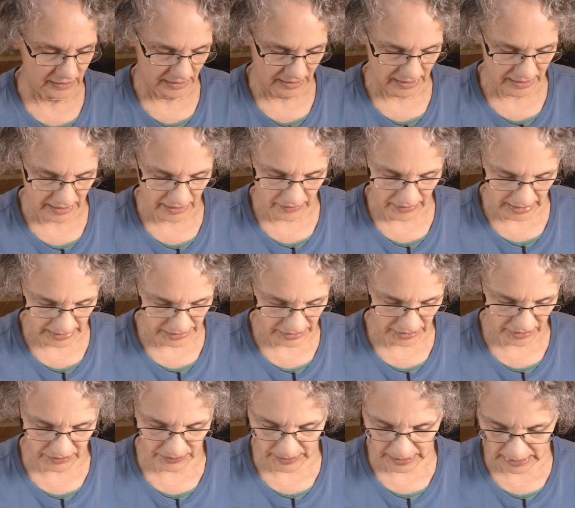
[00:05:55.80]
So I
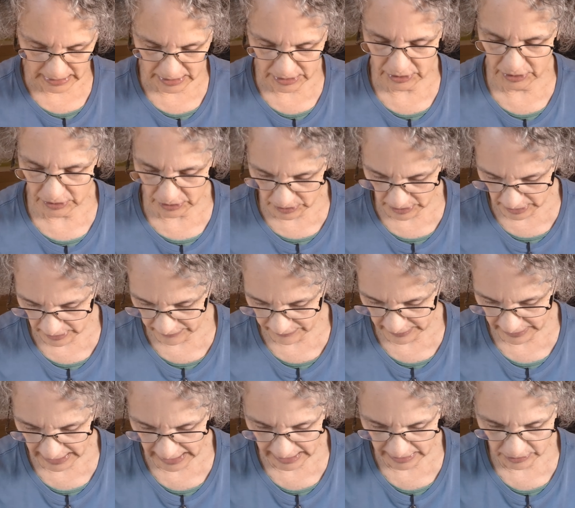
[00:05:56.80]
just wanted to go
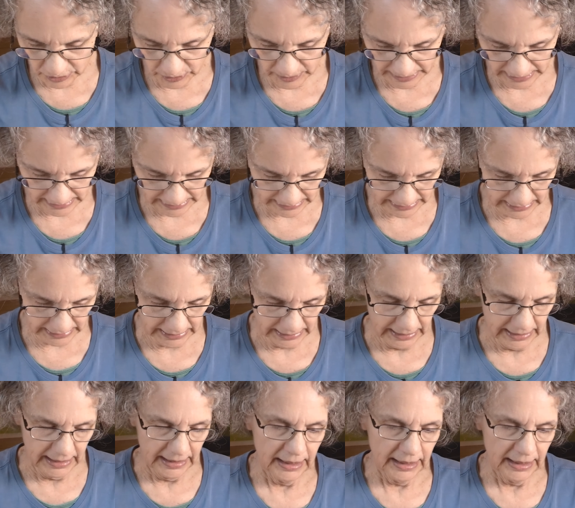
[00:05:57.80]
over that quickly.